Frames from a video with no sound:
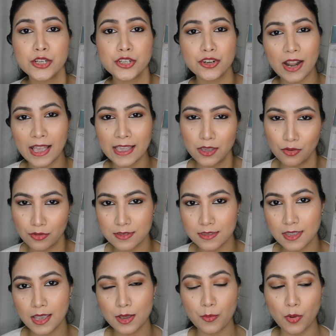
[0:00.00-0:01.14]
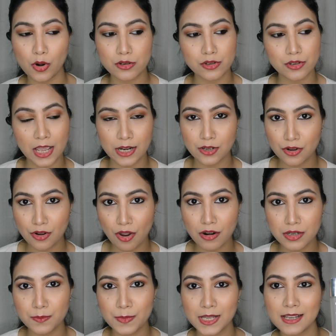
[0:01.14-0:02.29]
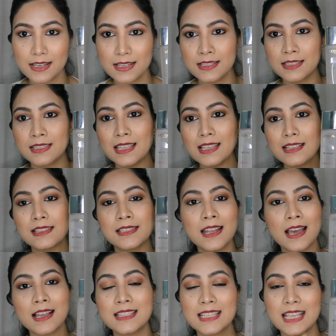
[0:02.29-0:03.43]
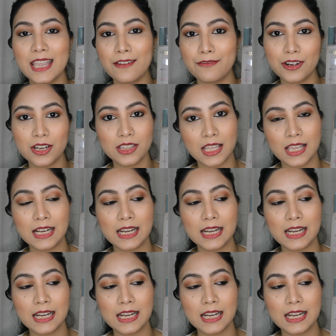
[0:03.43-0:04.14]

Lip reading: Should I use them or should I not? Because this does everything.